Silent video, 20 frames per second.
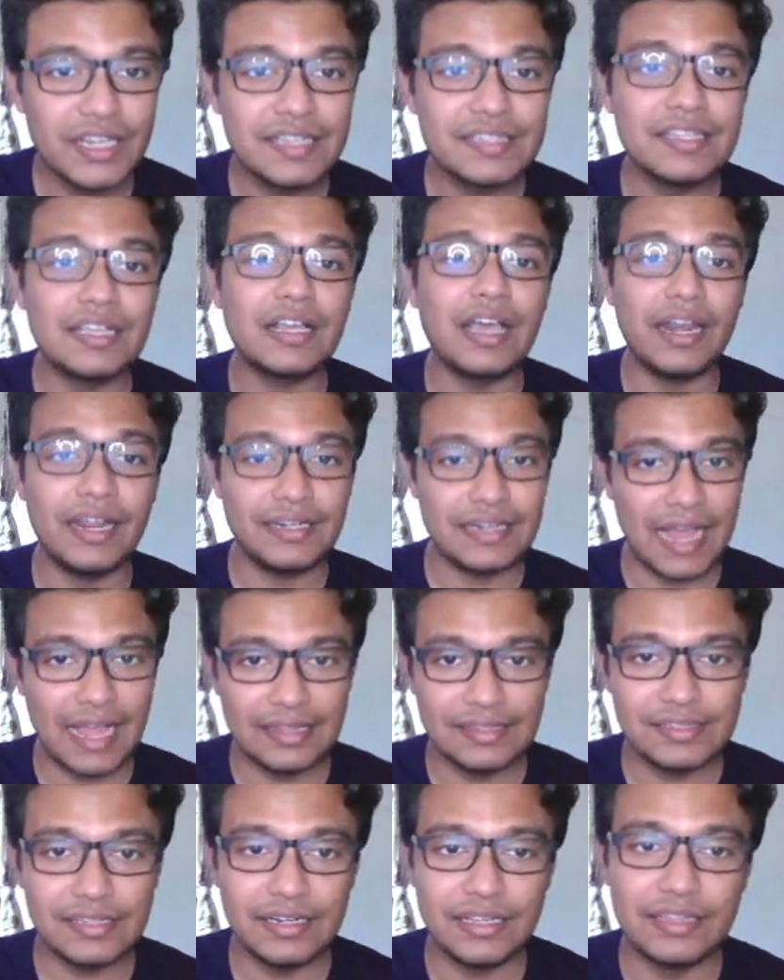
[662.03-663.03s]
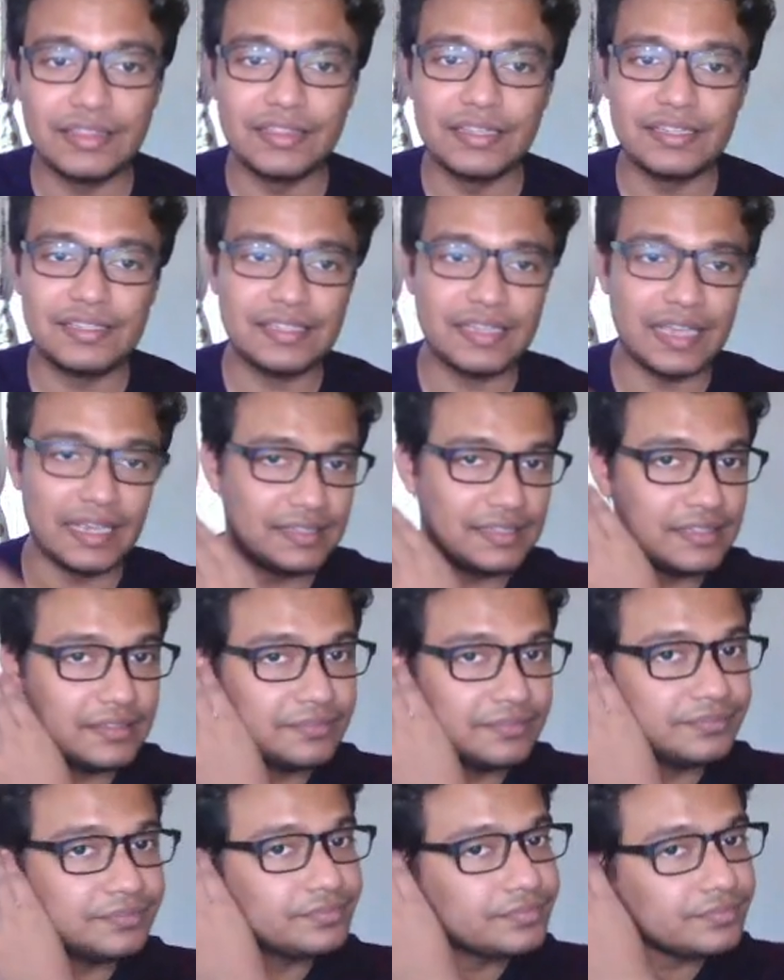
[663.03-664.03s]
is the correct answer in this case.
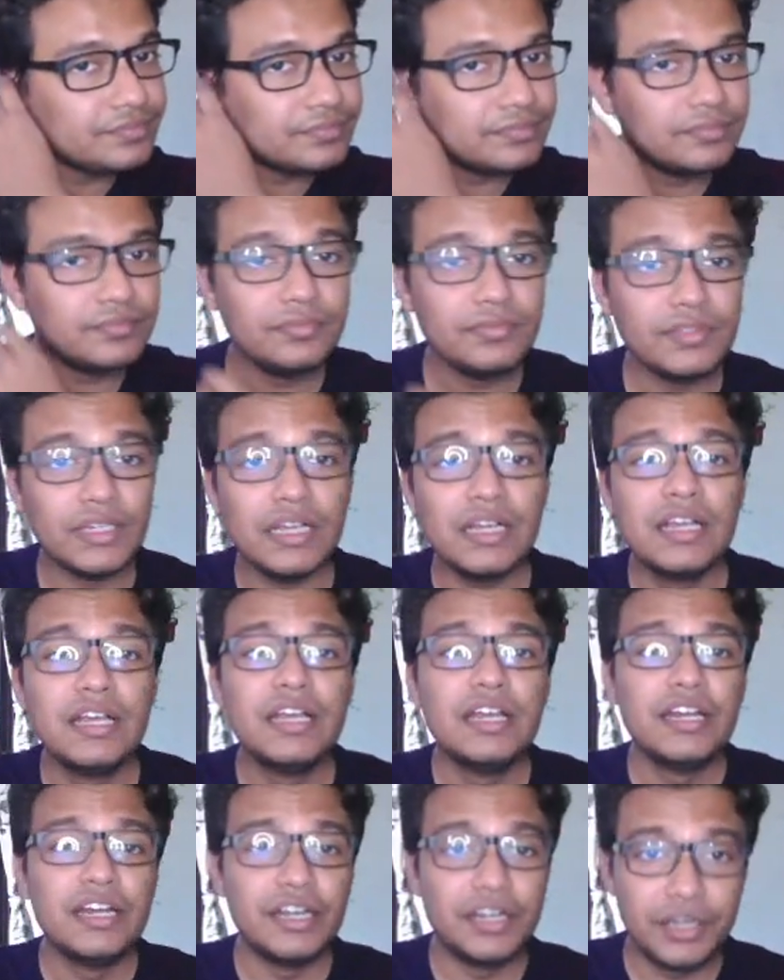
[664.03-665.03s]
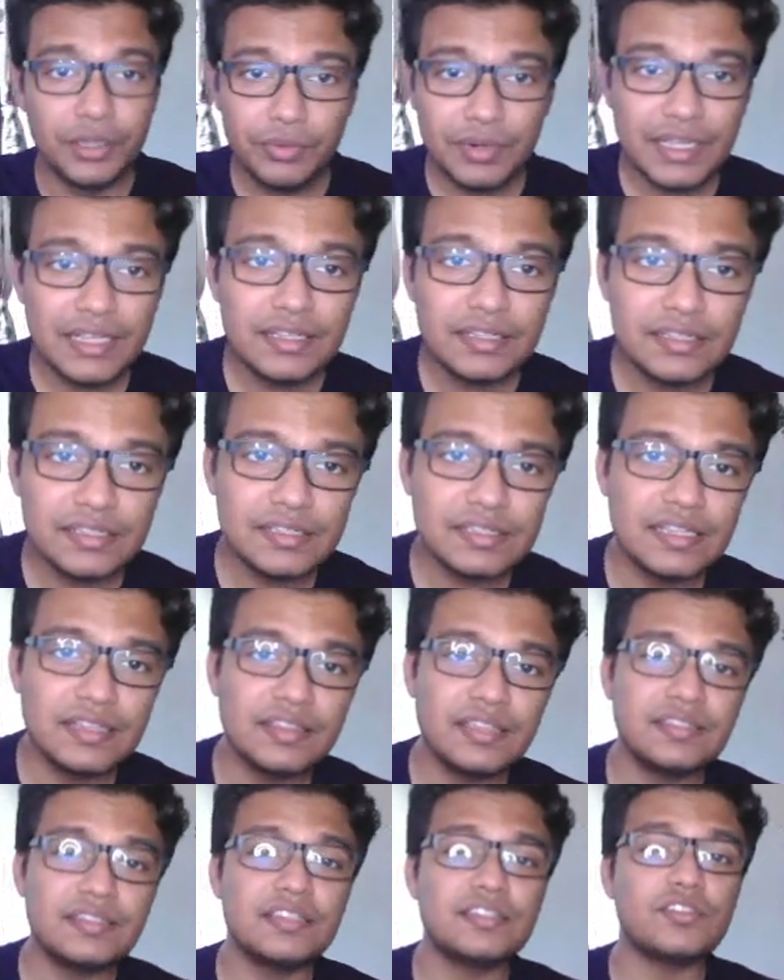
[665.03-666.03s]
During
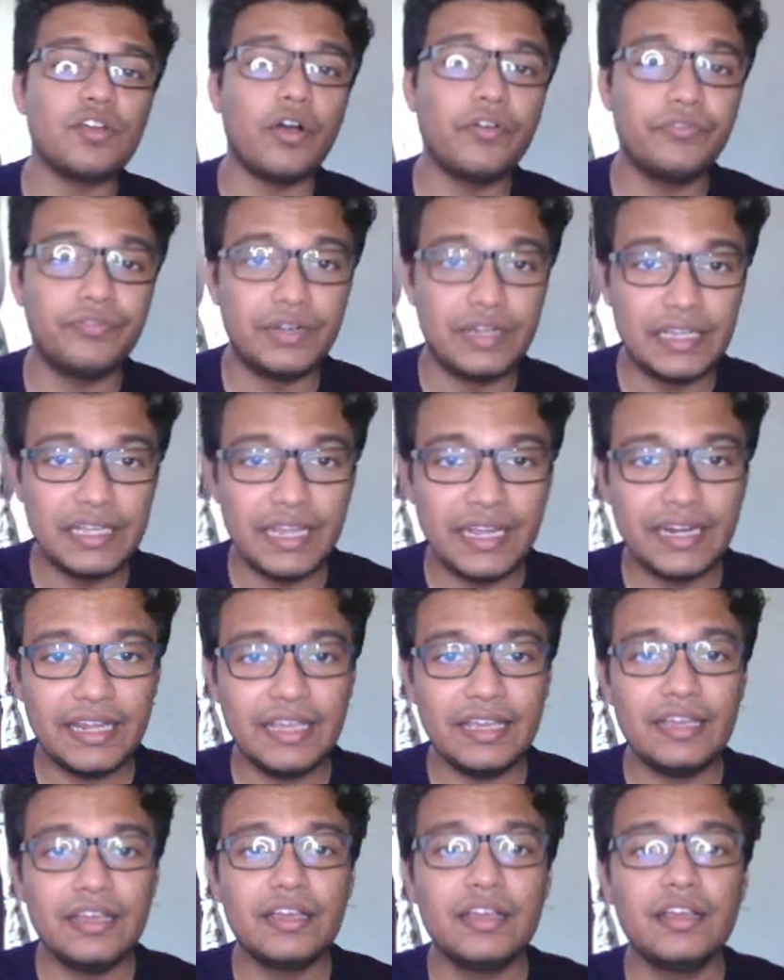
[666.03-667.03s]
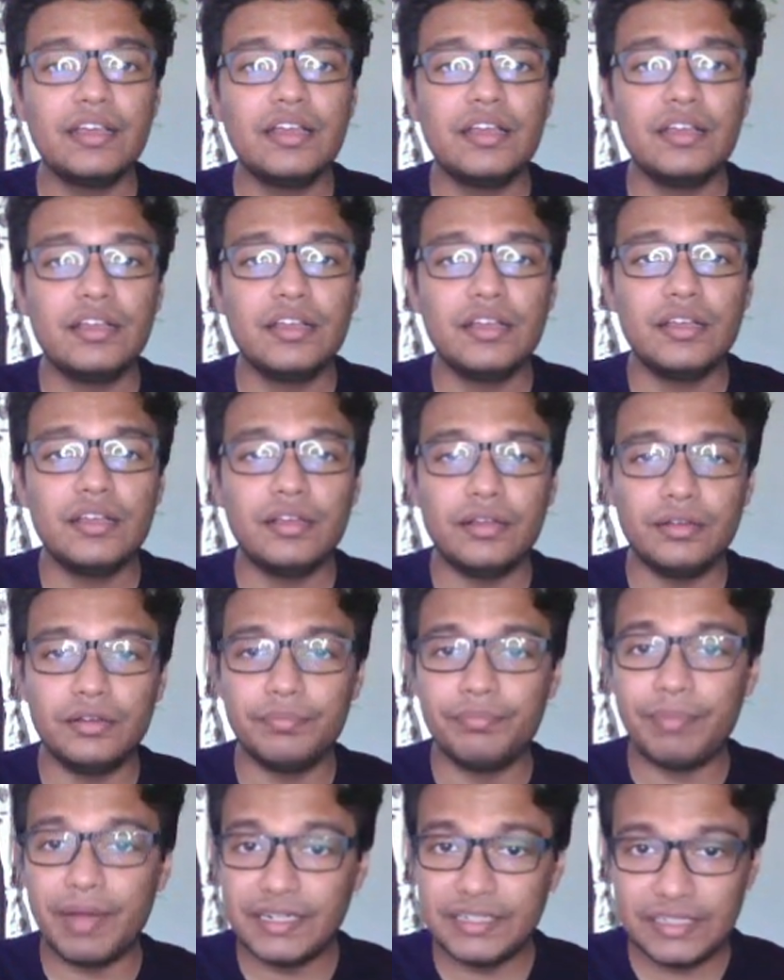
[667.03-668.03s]
synthesis of DNA
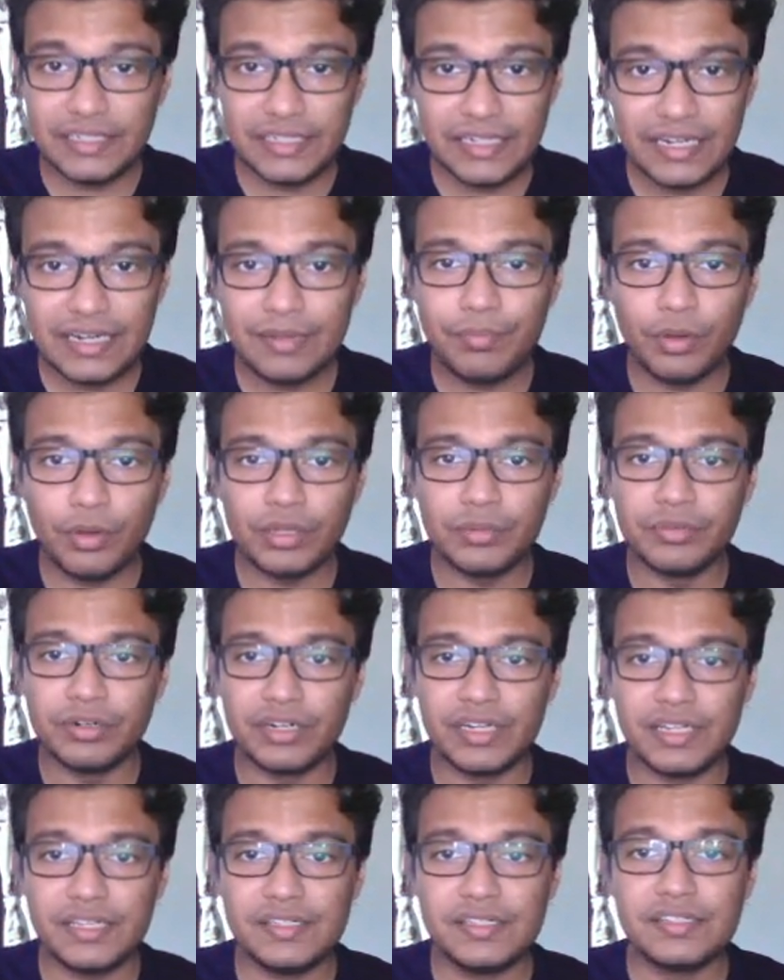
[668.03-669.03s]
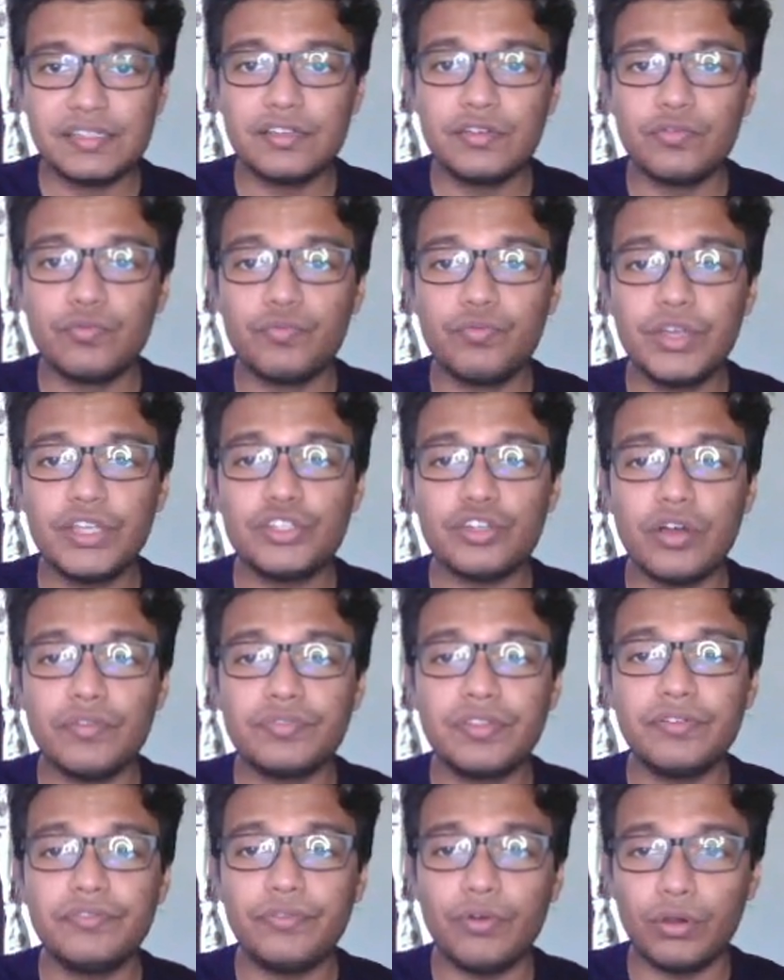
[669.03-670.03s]
by DNA polymerase, which of
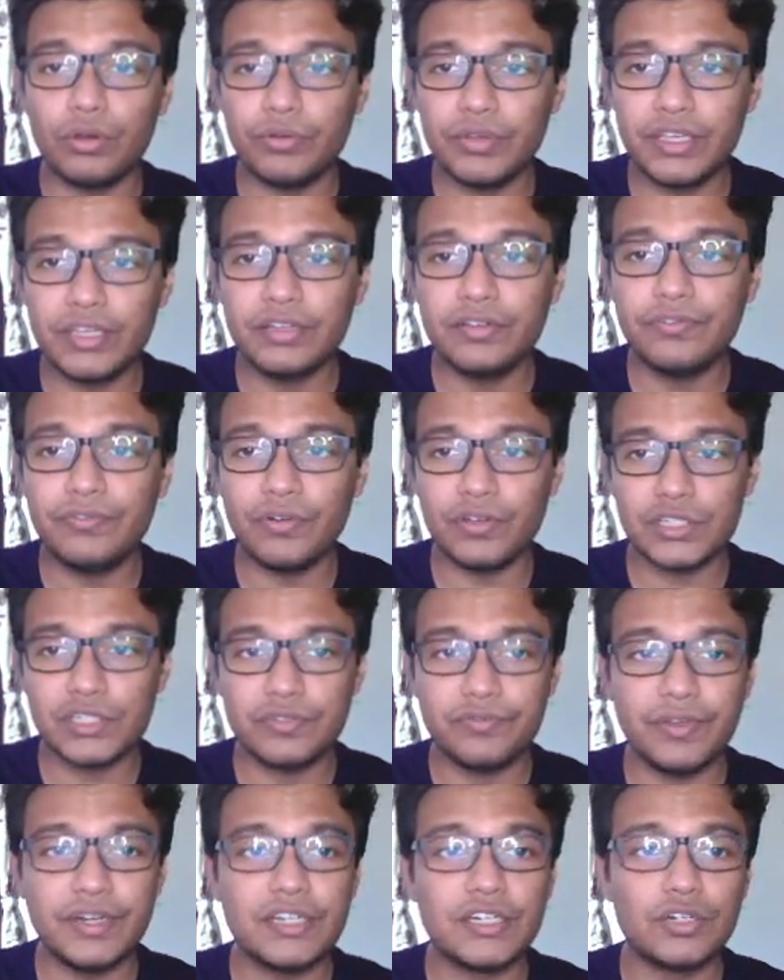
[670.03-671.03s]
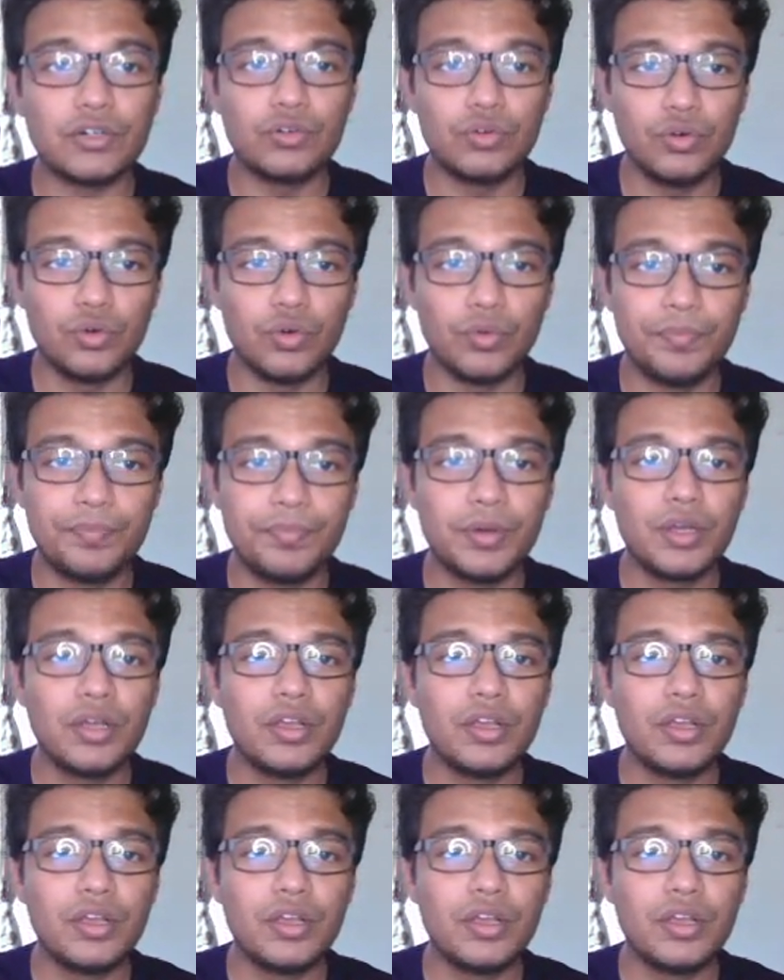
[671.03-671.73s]
the following phosphate group